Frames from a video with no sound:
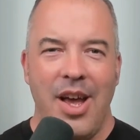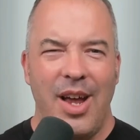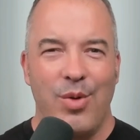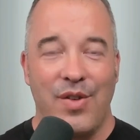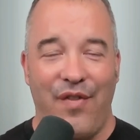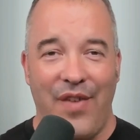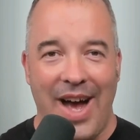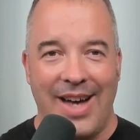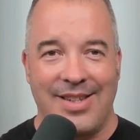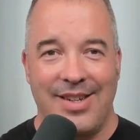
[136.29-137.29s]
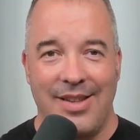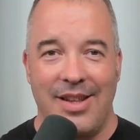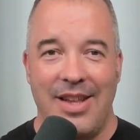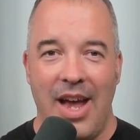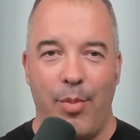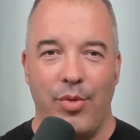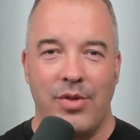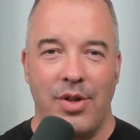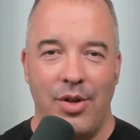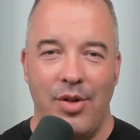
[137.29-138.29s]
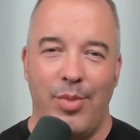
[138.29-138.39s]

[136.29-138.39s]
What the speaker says: It was faster than the Apple II,